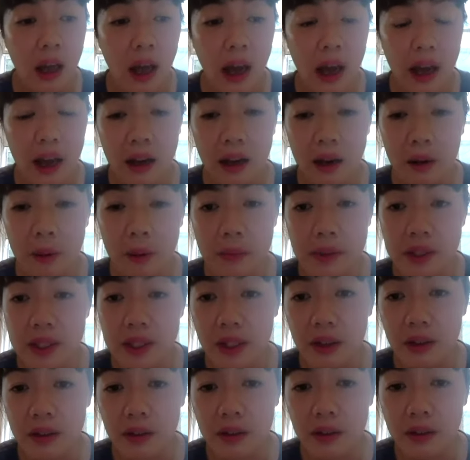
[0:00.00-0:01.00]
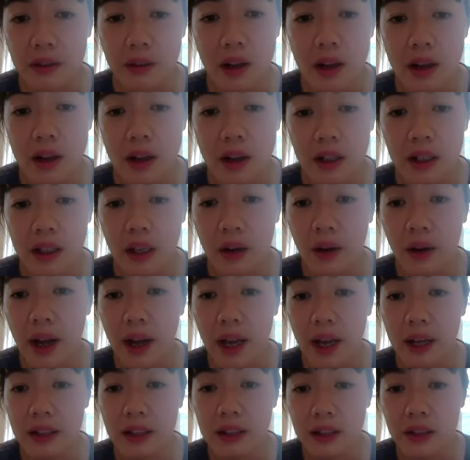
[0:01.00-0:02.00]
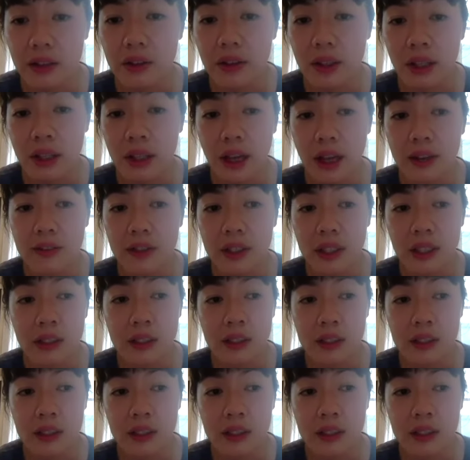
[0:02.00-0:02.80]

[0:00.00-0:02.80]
Um, so you know, I, I, do think I've seen